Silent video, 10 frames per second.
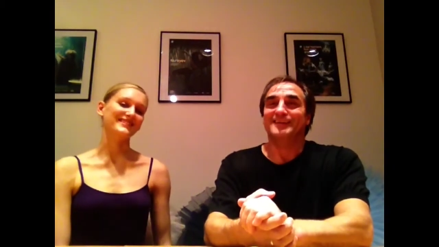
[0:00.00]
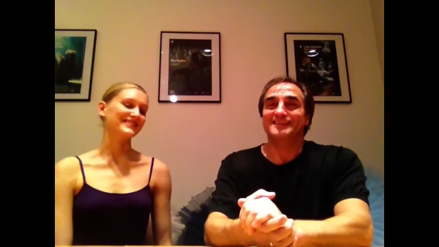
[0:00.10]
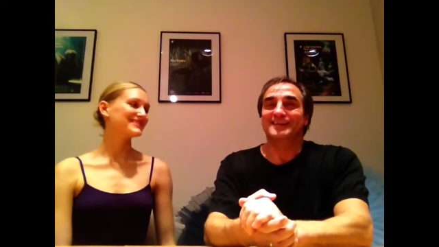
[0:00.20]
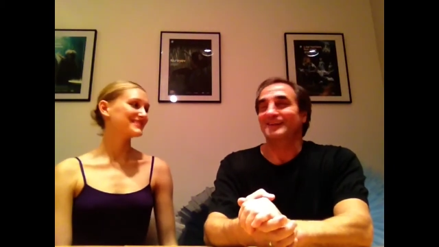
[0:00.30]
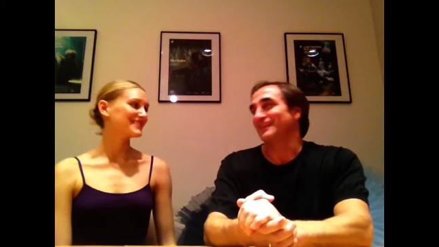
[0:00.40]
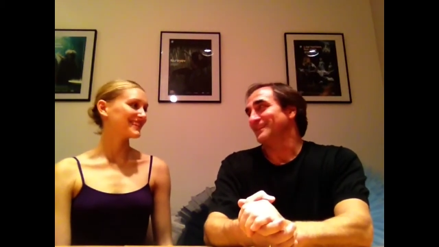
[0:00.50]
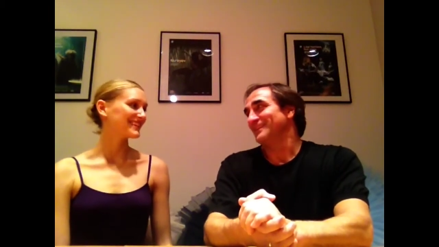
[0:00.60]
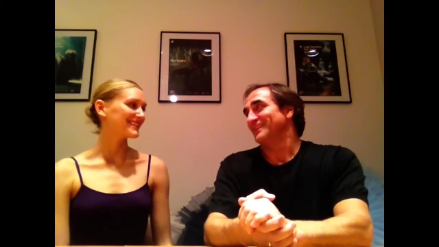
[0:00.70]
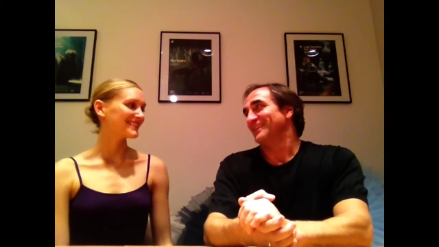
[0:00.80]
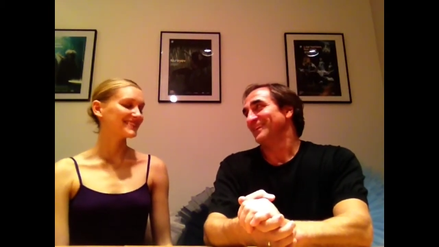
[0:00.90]
Speaker 1: exactly.
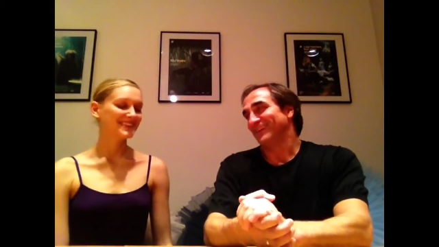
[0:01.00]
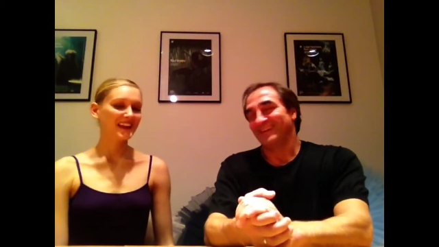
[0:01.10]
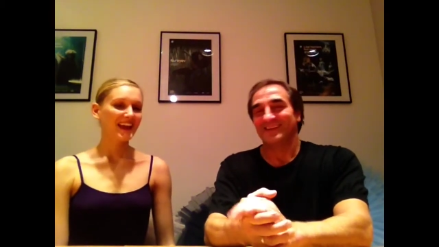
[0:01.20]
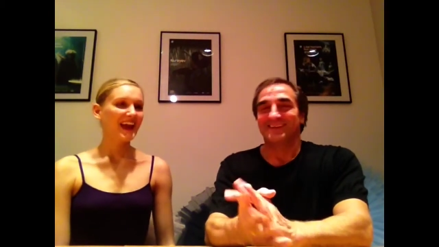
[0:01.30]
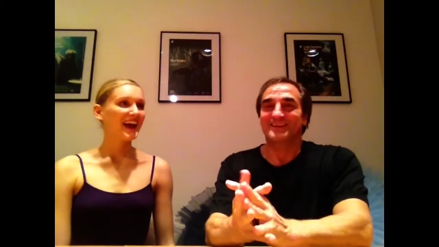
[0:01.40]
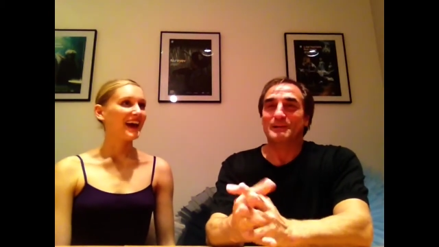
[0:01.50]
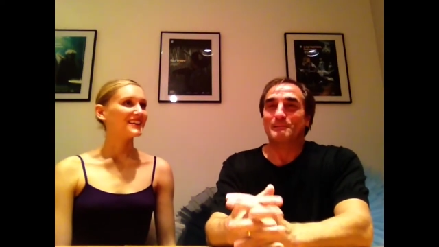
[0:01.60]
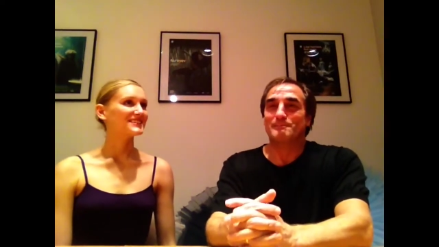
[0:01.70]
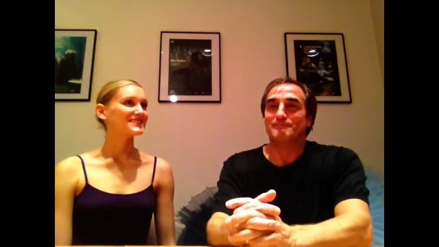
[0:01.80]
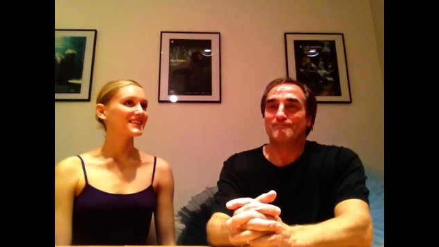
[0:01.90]
yeah.
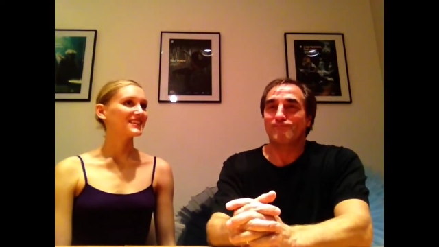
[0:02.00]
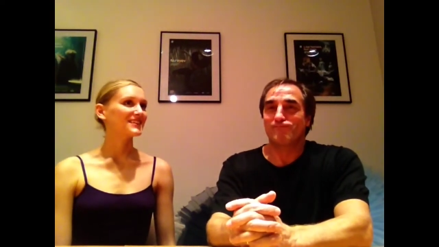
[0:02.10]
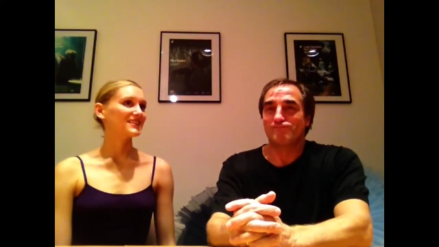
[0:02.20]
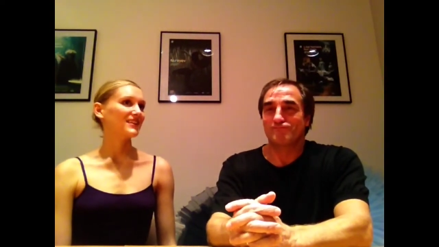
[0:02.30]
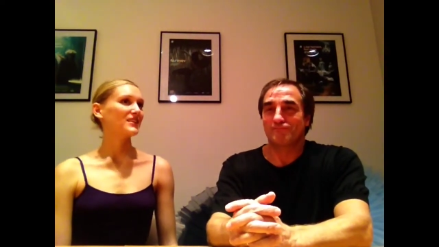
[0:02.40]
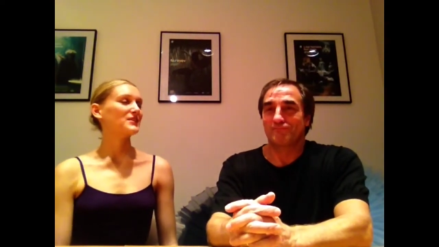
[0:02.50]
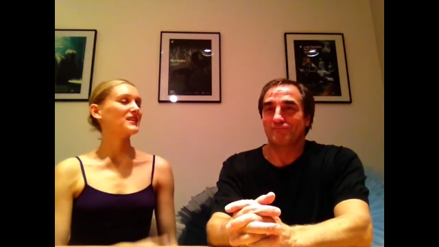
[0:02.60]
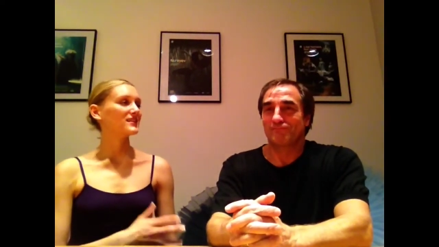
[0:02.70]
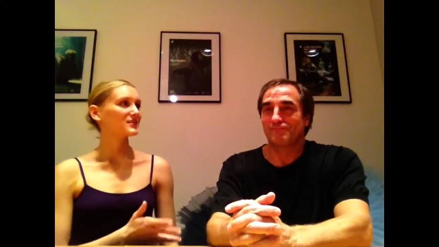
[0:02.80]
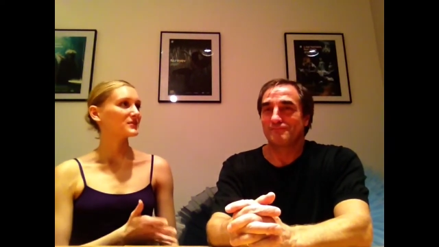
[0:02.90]
And uh,
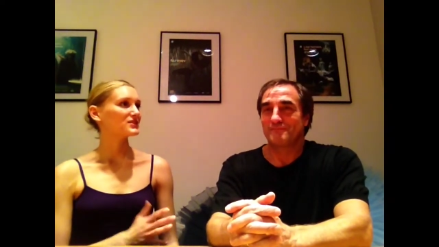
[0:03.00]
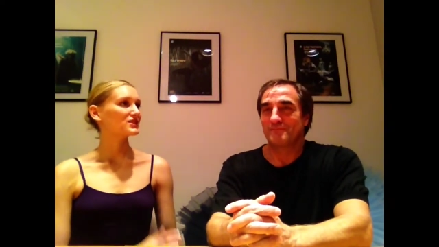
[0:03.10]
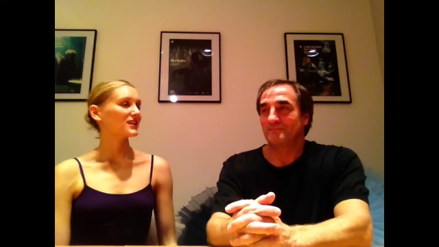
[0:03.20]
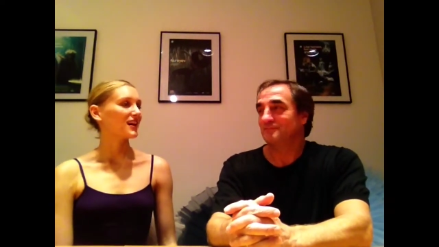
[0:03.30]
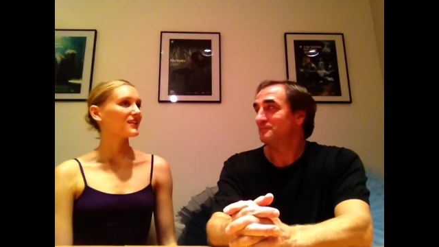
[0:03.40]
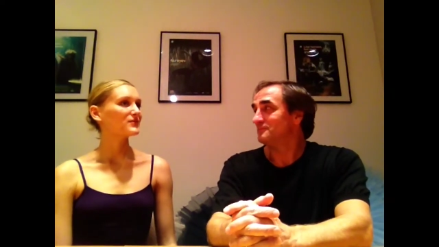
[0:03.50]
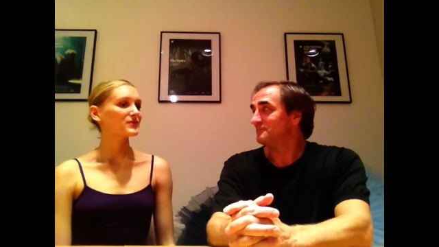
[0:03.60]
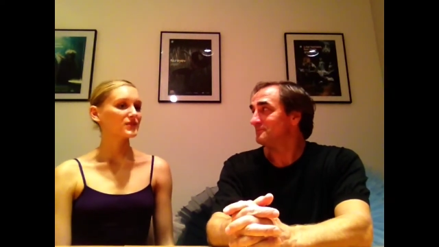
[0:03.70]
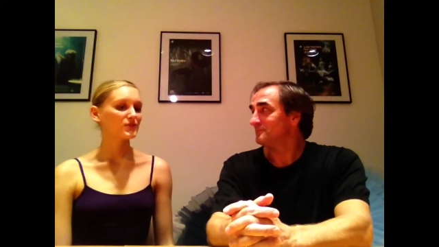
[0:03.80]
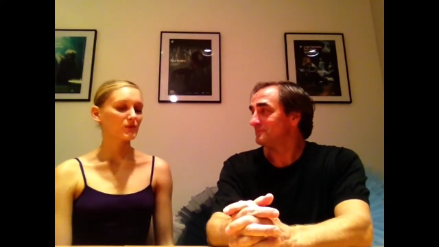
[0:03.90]
the other question I had
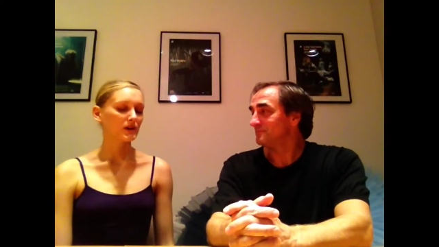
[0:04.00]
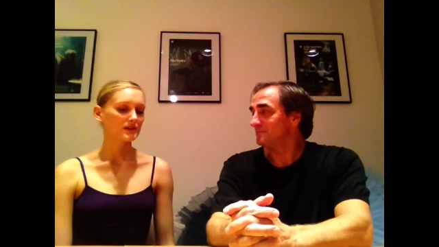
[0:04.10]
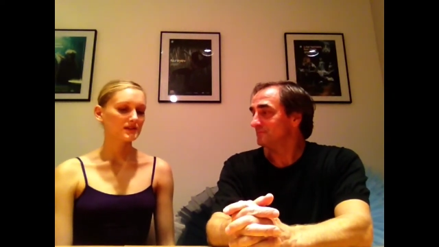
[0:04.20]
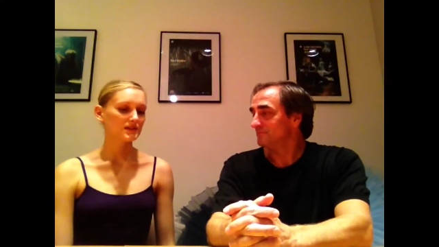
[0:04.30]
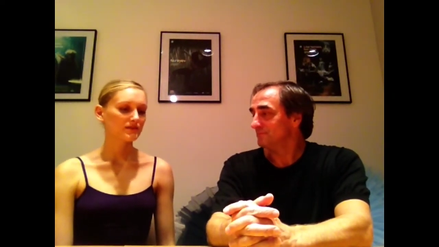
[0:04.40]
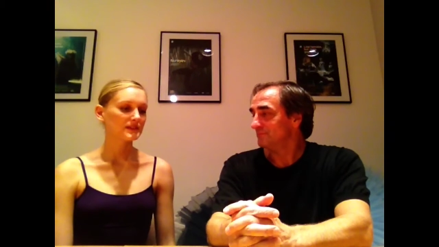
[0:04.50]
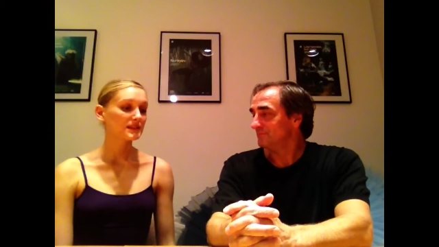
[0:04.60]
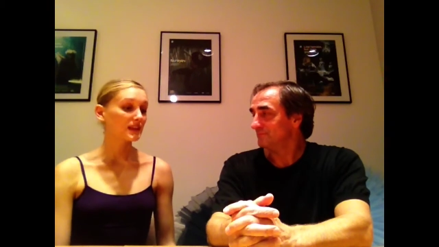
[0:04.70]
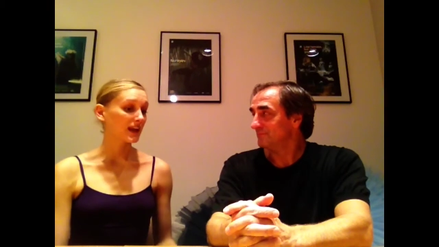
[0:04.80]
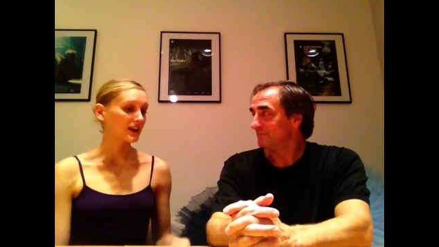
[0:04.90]
for you was you
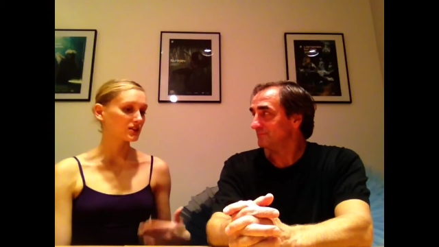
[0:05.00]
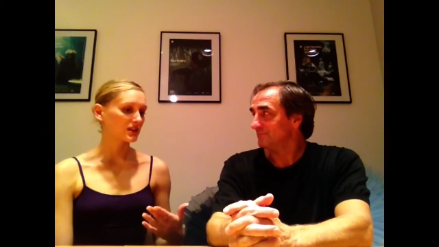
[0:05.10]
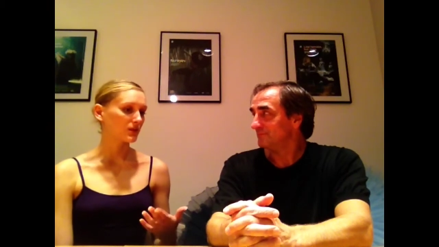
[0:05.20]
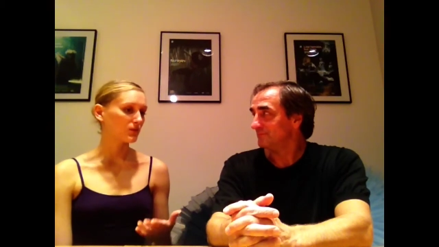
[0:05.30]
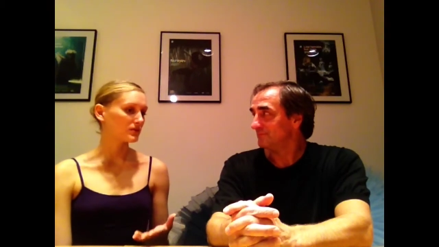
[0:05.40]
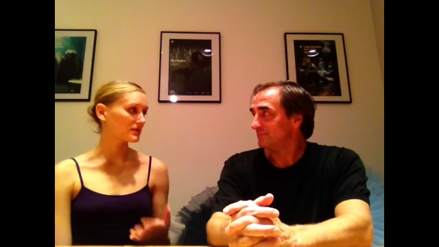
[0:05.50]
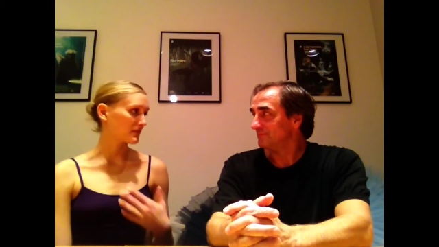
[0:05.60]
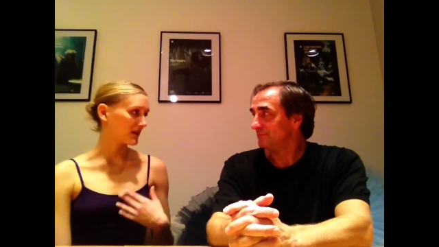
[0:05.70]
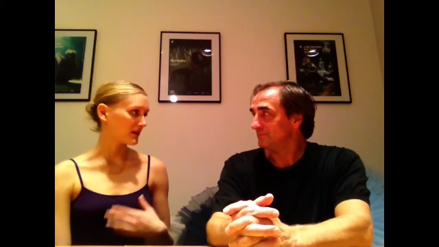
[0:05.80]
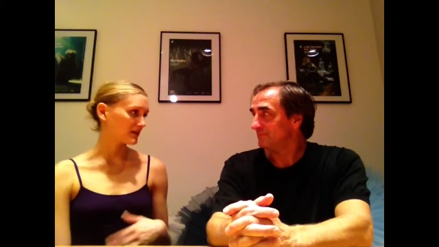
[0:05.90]
recently actually
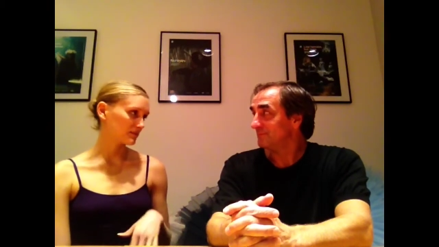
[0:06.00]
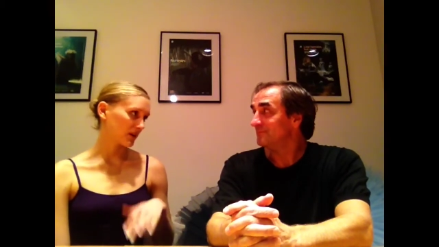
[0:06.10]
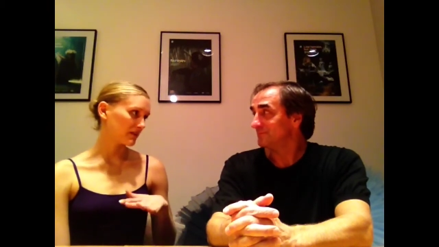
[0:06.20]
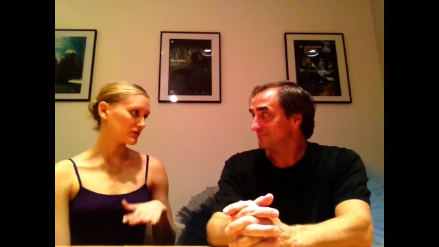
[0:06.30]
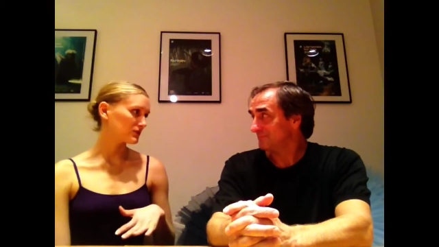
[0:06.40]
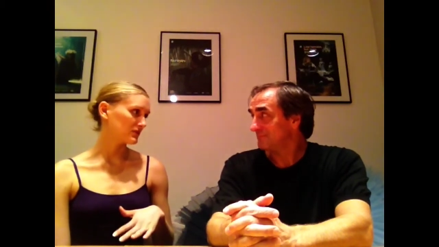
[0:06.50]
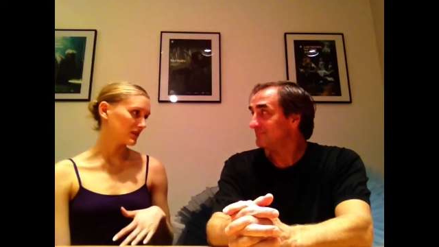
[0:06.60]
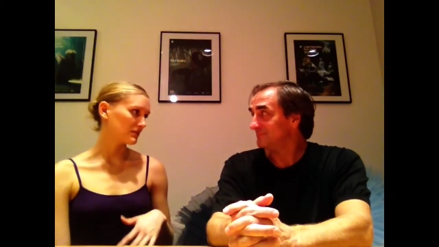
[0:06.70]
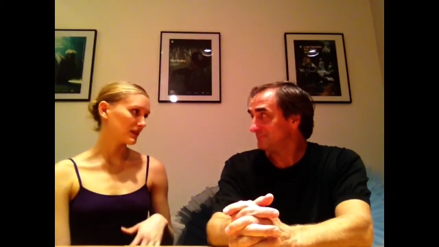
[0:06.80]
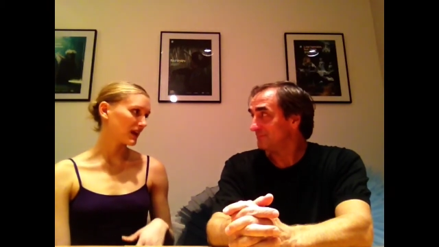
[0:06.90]
awarded my brother
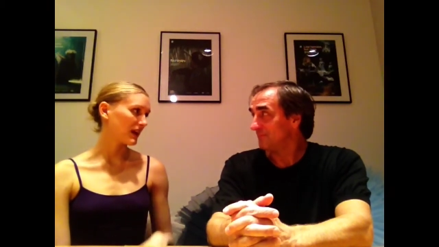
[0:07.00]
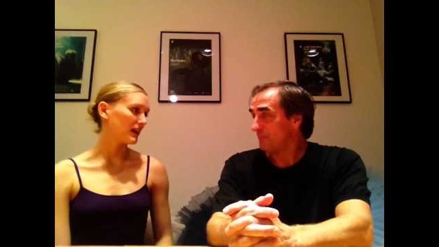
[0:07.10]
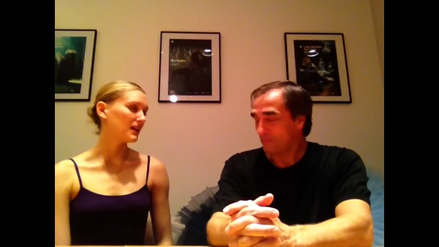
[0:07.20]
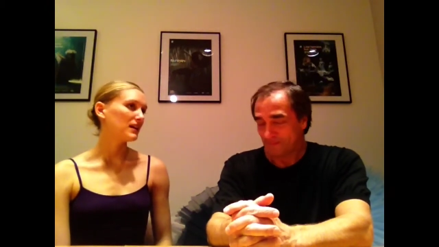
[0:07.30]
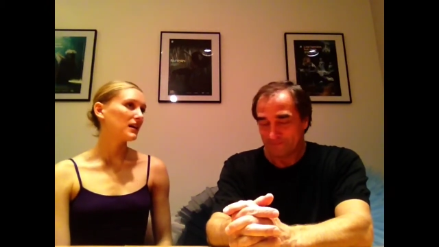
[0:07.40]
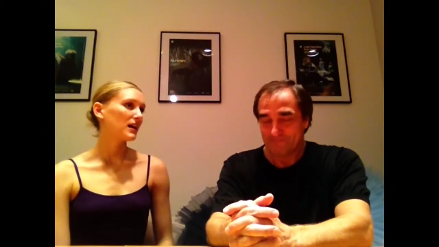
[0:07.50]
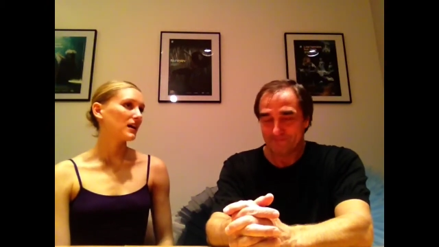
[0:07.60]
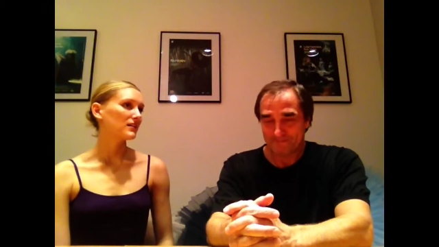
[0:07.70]
Julian MacKay yeah.